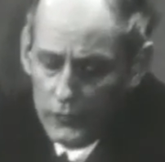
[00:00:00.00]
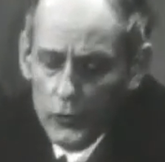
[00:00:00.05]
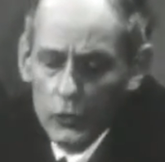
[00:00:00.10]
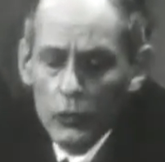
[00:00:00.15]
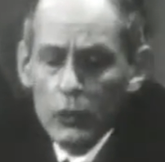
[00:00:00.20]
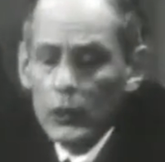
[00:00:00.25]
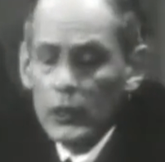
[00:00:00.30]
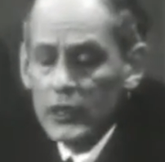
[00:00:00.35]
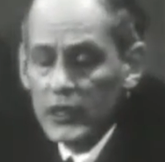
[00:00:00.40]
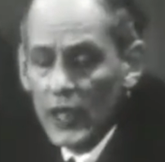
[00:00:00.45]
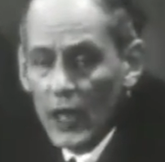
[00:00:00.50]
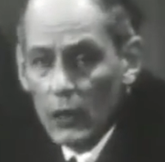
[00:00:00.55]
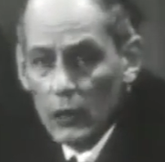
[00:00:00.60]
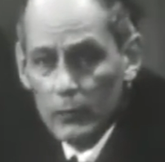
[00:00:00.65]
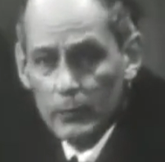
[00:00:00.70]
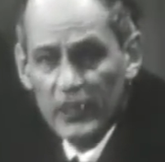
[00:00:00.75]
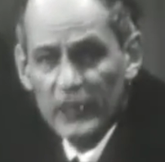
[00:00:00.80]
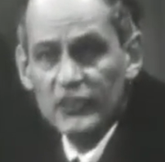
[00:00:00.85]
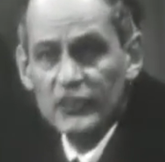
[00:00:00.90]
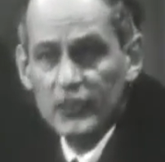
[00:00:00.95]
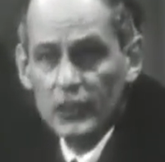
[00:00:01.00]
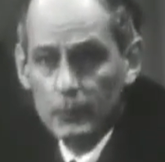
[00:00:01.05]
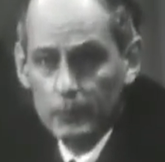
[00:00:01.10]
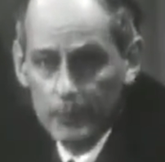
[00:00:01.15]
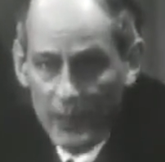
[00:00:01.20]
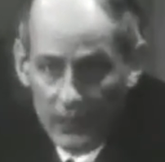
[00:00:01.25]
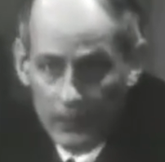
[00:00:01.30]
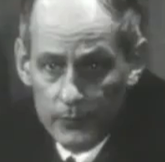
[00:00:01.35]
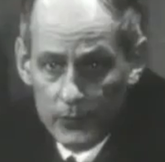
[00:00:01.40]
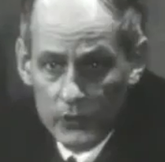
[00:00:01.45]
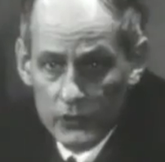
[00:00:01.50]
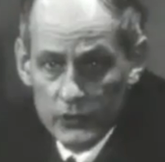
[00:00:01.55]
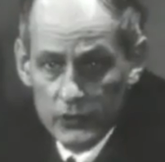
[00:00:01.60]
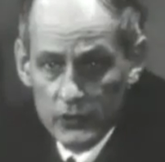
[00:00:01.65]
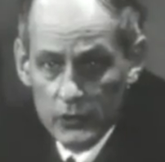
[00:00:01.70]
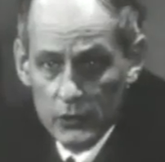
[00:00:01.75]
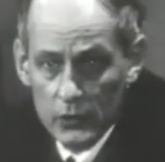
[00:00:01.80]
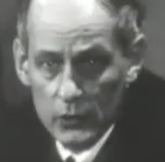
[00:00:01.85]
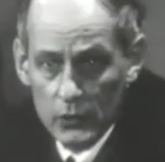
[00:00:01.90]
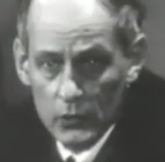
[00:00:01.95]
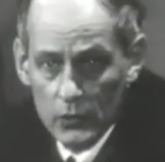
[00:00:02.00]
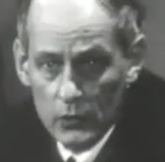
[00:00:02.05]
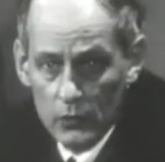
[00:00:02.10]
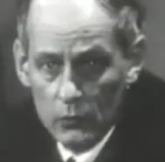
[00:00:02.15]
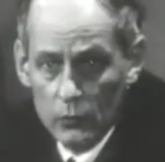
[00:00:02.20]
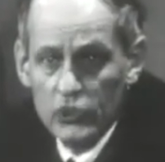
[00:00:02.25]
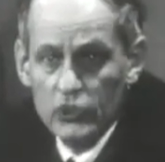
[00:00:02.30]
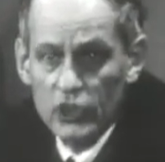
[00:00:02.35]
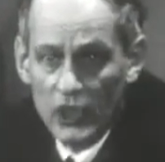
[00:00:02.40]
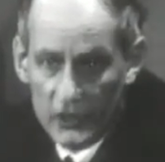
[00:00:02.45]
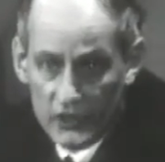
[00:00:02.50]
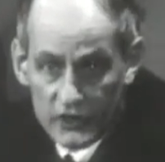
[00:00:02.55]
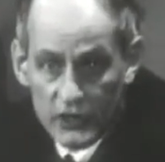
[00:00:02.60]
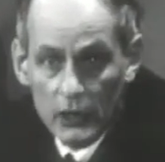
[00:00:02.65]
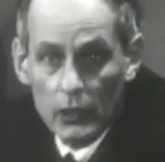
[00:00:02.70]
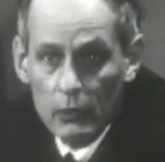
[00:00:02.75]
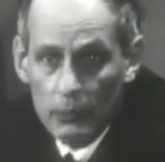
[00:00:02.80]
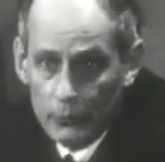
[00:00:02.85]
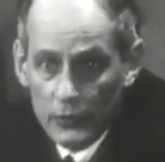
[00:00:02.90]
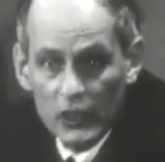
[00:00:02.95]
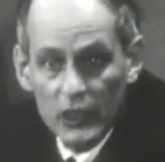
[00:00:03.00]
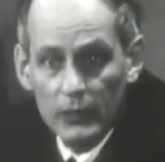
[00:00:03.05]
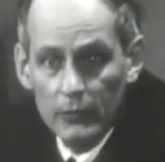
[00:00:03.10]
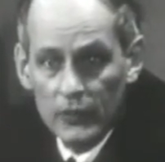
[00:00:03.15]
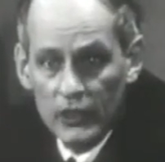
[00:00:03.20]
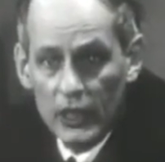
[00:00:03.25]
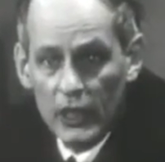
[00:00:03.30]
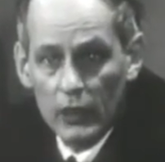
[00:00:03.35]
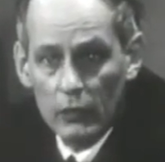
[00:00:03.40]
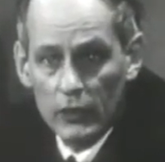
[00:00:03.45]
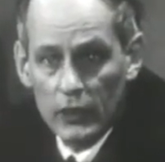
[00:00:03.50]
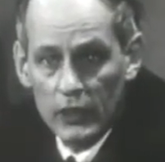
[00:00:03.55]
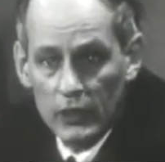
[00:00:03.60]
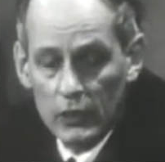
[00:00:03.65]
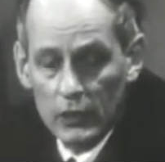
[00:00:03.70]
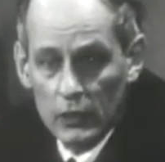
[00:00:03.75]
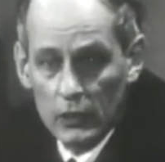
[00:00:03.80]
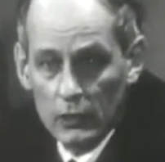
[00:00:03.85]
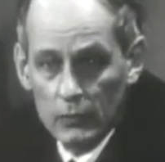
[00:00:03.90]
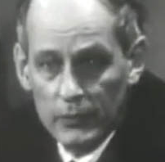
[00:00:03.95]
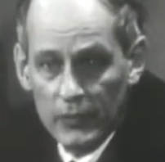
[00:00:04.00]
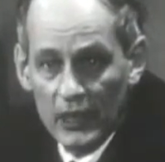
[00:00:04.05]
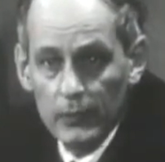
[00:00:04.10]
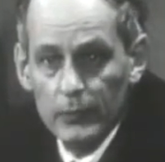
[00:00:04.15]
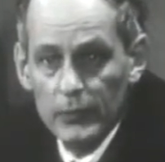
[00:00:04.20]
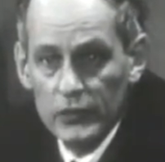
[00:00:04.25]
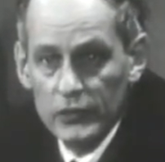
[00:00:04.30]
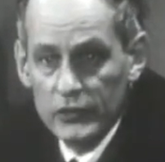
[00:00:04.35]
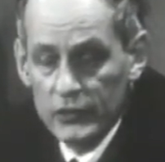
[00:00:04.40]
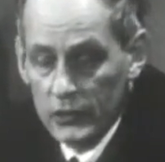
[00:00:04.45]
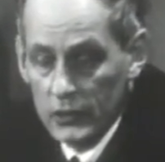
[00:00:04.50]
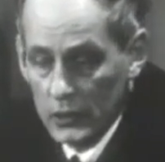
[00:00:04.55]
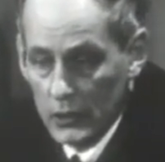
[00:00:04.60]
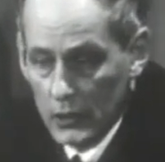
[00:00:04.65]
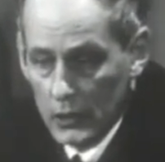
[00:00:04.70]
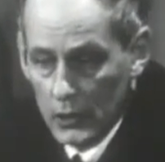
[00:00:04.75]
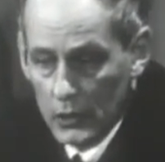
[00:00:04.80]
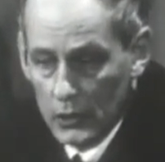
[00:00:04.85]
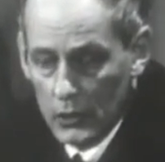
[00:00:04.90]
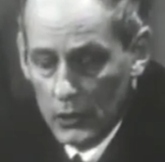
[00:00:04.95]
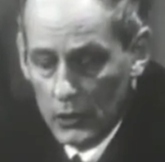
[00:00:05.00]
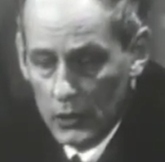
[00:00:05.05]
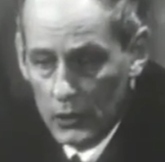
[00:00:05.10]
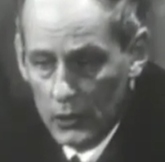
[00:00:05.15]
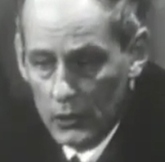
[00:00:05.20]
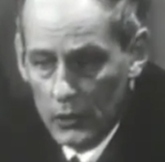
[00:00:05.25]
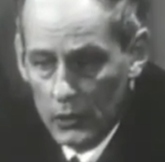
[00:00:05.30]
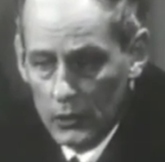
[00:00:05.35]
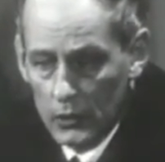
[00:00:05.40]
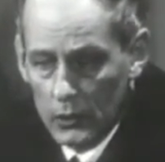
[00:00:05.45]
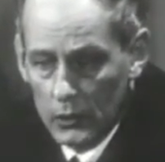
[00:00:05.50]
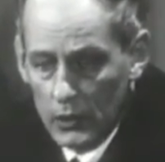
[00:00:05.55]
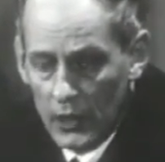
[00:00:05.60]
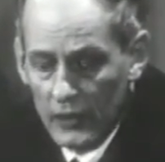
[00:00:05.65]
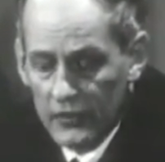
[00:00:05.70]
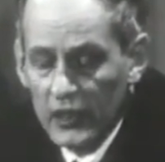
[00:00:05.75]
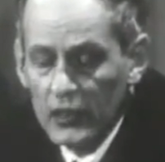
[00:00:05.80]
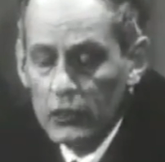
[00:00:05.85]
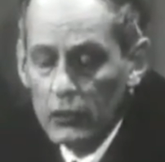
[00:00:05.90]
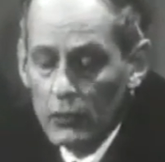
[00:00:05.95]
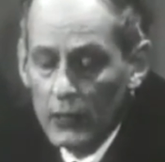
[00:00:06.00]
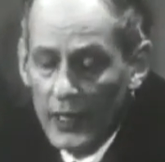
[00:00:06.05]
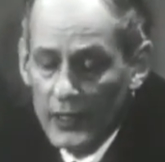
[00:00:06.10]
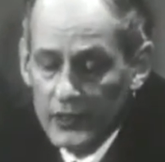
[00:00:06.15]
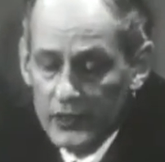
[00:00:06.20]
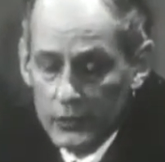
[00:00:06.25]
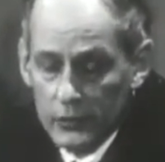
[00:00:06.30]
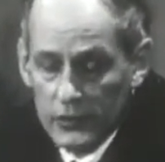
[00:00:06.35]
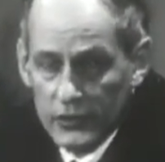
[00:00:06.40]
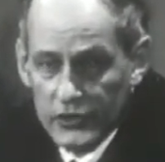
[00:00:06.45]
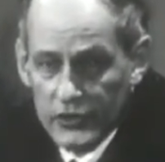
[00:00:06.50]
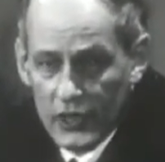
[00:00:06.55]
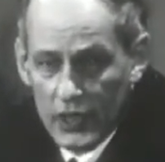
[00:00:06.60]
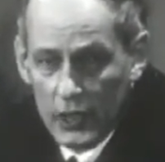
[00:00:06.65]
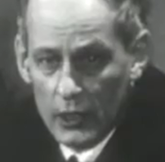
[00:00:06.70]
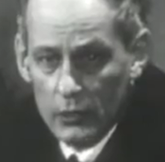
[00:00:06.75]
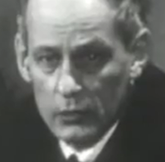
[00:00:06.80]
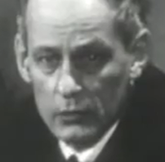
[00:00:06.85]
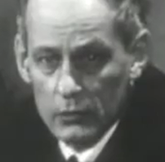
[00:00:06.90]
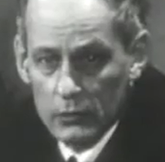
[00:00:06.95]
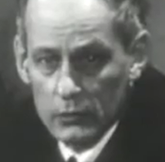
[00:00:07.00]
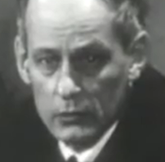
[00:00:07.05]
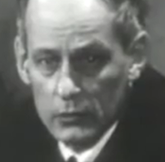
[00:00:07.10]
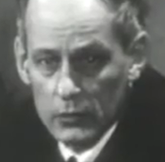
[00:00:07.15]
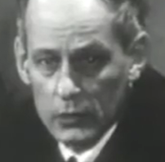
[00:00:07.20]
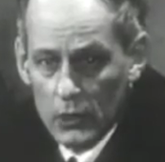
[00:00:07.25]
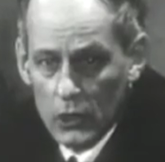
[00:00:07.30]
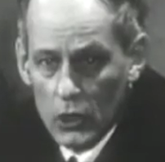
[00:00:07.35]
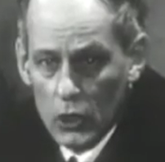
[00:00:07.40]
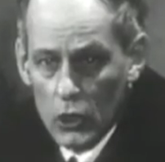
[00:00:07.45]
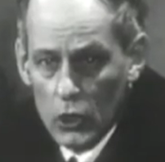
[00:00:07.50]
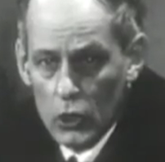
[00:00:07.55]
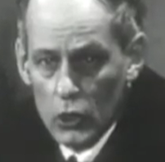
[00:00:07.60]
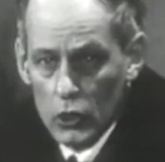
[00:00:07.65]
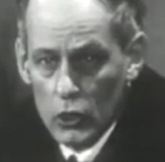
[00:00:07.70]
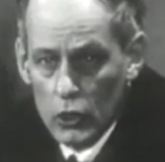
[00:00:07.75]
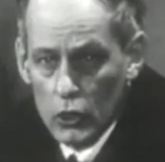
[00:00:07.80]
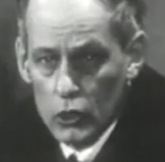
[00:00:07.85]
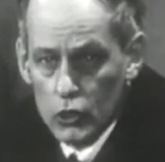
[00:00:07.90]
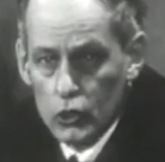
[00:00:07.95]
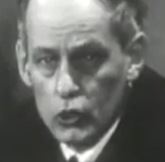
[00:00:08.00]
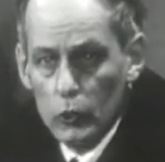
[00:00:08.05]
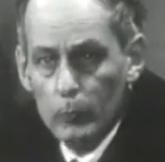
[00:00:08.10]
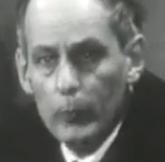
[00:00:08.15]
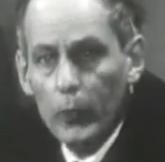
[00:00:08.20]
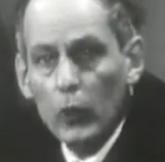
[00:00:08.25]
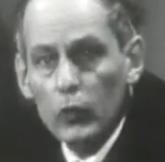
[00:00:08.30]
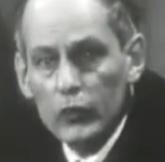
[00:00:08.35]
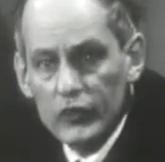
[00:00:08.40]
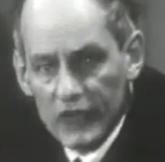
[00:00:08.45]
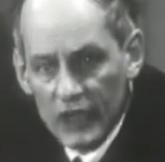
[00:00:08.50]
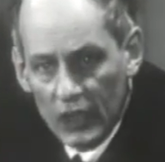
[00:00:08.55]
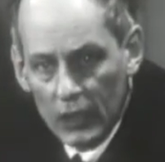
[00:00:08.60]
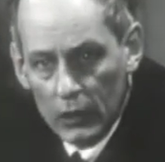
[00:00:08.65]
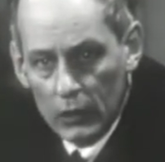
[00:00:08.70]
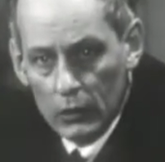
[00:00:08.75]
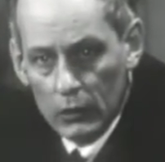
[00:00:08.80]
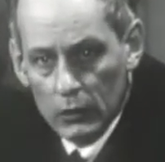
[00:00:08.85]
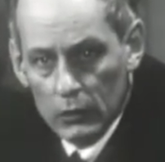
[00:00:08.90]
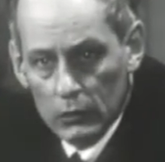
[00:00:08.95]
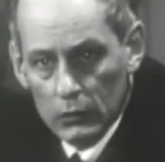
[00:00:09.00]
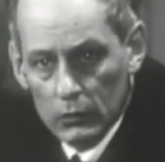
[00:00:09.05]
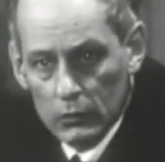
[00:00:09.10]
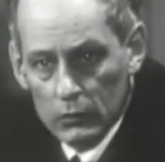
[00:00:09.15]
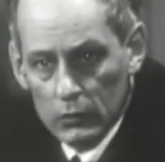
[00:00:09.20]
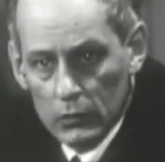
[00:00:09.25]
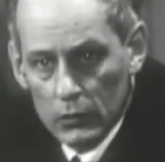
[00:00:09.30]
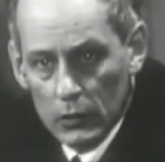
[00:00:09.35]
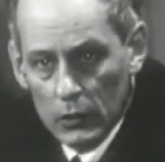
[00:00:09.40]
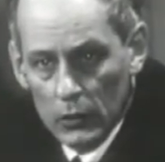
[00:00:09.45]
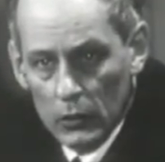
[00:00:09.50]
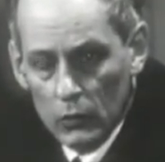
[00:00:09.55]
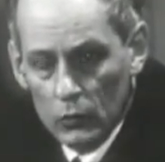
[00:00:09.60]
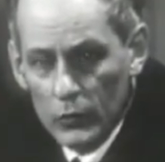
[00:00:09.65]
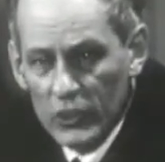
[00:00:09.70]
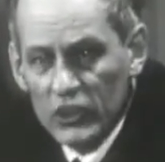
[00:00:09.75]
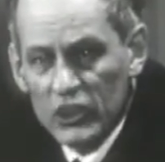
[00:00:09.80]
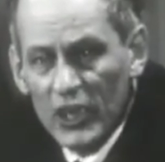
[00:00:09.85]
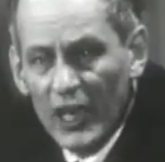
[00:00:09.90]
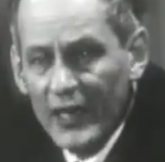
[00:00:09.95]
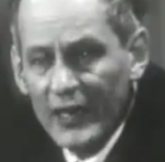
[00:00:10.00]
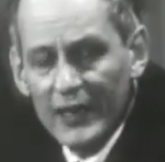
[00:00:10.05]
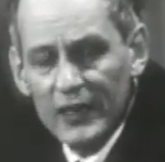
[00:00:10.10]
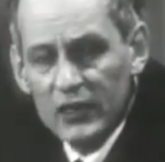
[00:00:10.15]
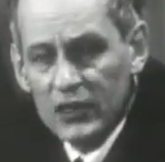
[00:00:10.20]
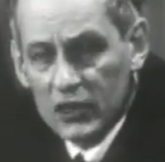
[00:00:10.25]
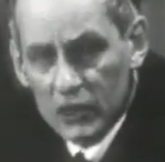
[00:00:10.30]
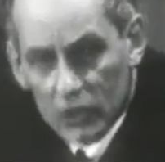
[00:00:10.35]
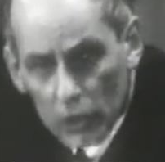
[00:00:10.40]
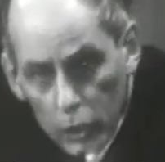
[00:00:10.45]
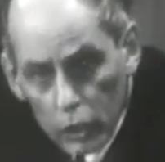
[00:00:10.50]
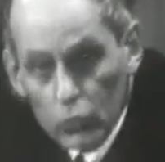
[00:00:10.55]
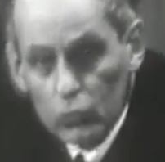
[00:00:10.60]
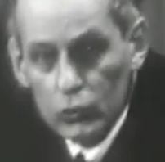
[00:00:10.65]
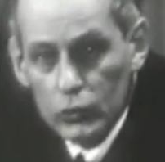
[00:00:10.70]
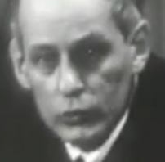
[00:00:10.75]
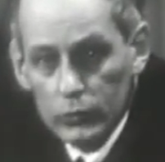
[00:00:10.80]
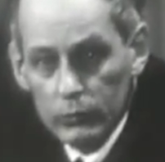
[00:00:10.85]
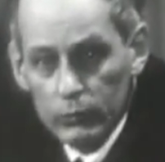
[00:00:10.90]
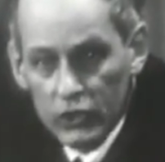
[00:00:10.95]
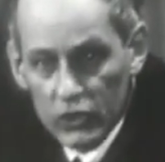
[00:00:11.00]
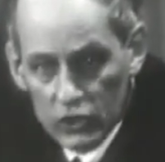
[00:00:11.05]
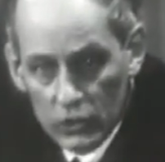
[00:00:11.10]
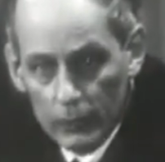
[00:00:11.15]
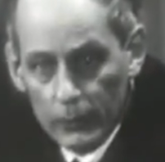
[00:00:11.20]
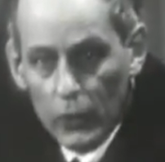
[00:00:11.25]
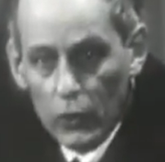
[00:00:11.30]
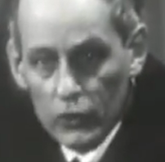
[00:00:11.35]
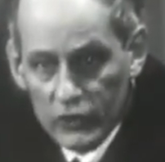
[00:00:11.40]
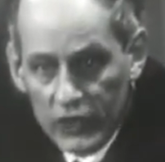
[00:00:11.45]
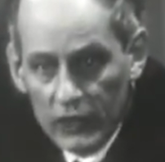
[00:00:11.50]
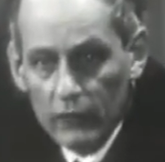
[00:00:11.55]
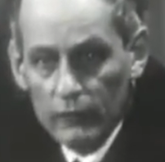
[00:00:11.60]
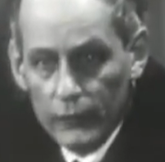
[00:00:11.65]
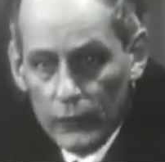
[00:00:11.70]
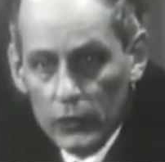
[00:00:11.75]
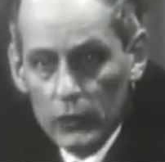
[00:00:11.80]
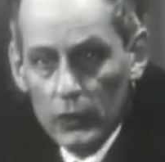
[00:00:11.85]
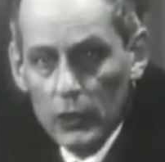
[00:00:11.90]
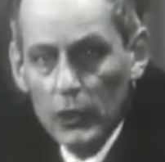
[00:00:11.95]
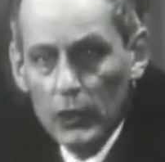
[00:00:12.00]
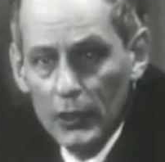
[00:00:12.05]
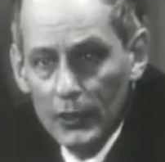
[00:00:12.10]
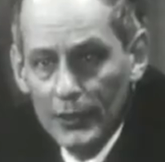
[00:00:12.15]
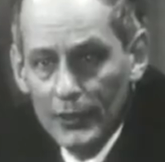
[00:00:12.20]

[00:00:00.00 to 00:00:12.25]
if you look at our basic papers, which are still preliminary uh, papers, I think your answer is there. Supposing, which I exclude, but supposing for